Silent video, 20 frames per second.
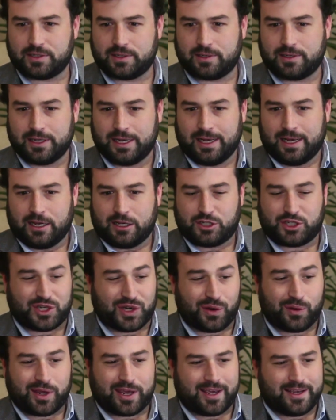mm-hmm. to
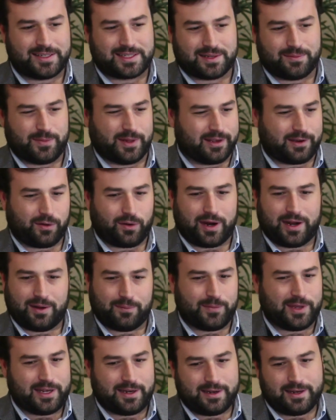showcase some of the great
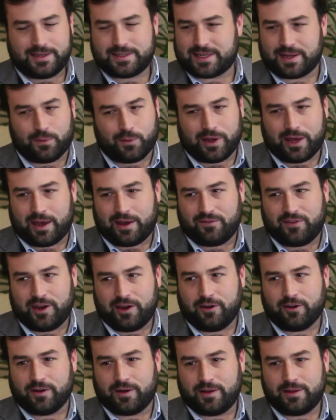amenities that we have
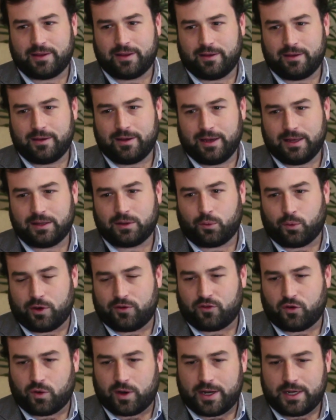here in the in the
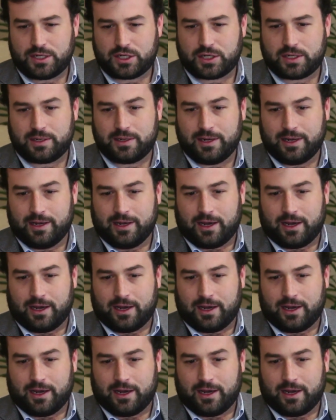river region.